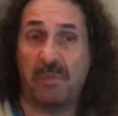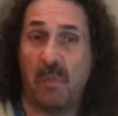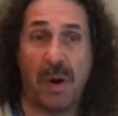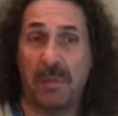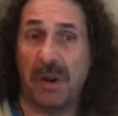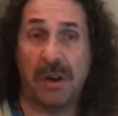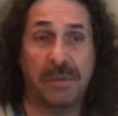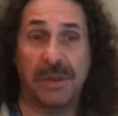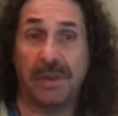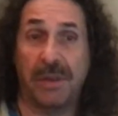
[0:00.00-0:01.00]
why would I
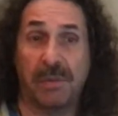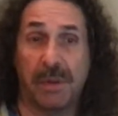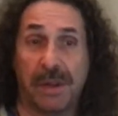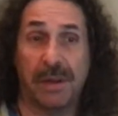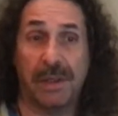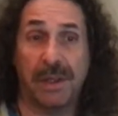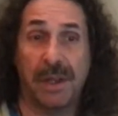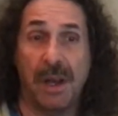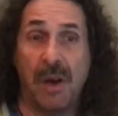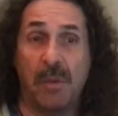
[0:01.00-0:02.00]
want to use one of
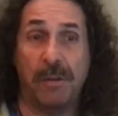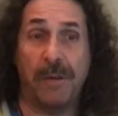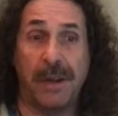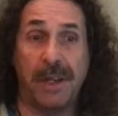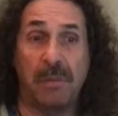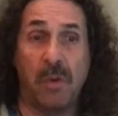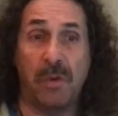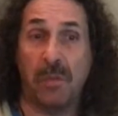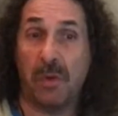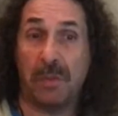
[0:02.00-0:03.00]
those, we're finding more
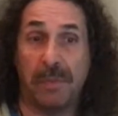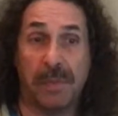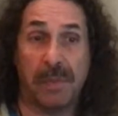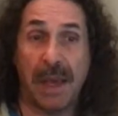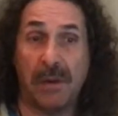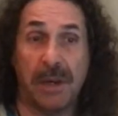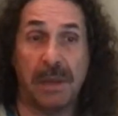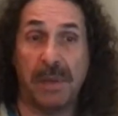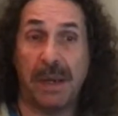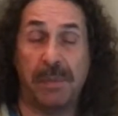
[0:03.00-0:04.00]
and more elderly
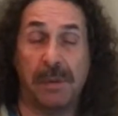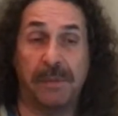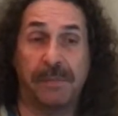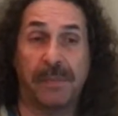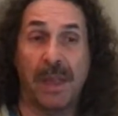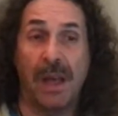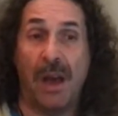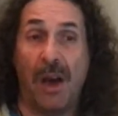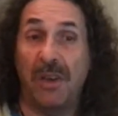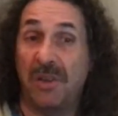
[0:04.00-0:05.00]
people
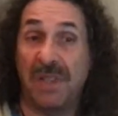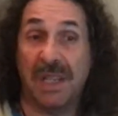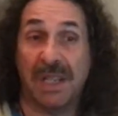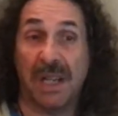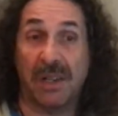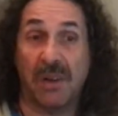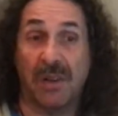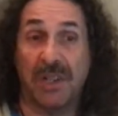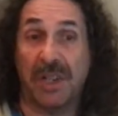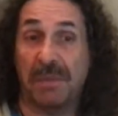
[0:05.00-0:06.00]
are using
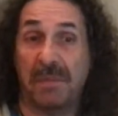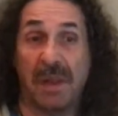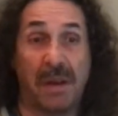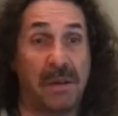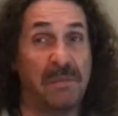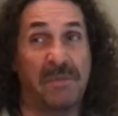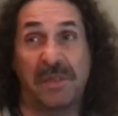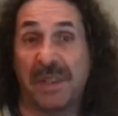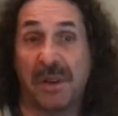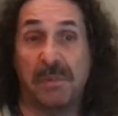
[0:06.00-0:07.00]
technology,
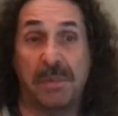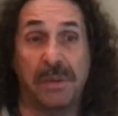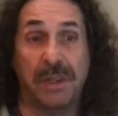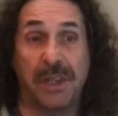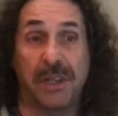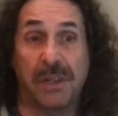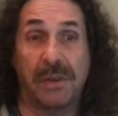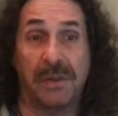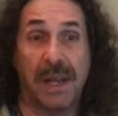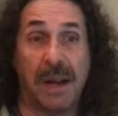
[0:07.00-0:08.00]
for example,
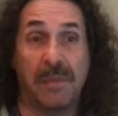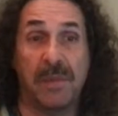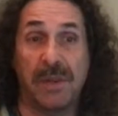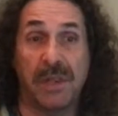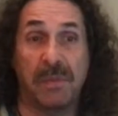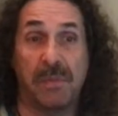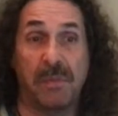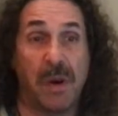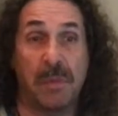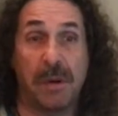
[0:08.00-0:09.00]
digital cameras,
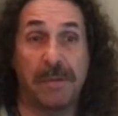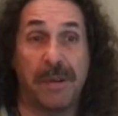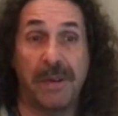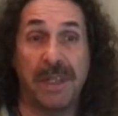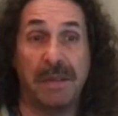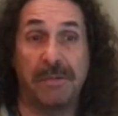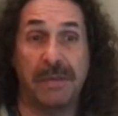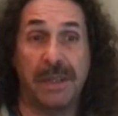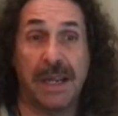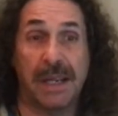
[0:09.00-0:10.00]
mobile phones, even
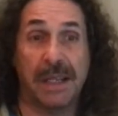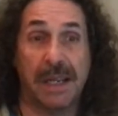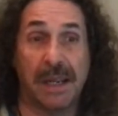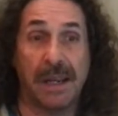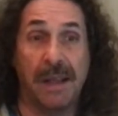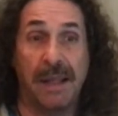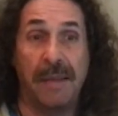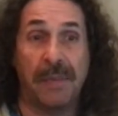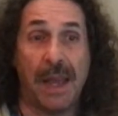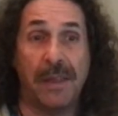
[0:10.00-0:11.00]
for texting.
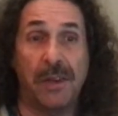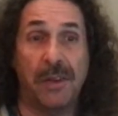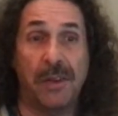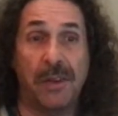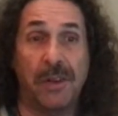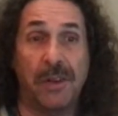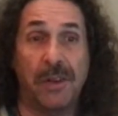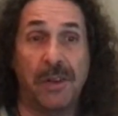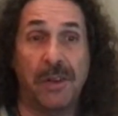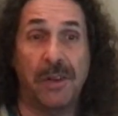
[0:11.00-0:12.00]
And they're not
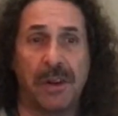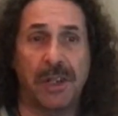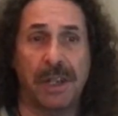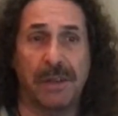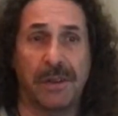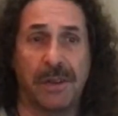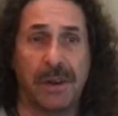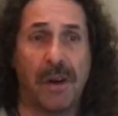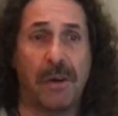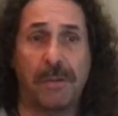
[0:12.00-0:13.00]
averse to the notion
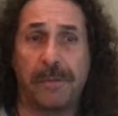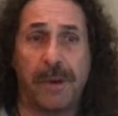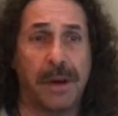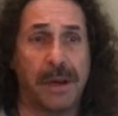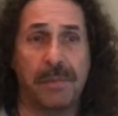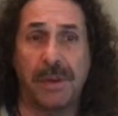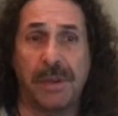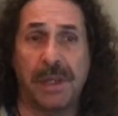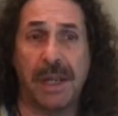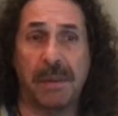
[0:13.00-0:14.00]
of
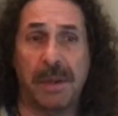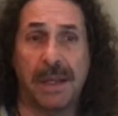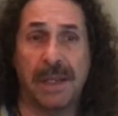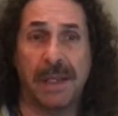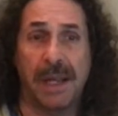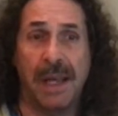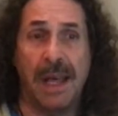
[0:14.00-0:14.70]
computer tablets.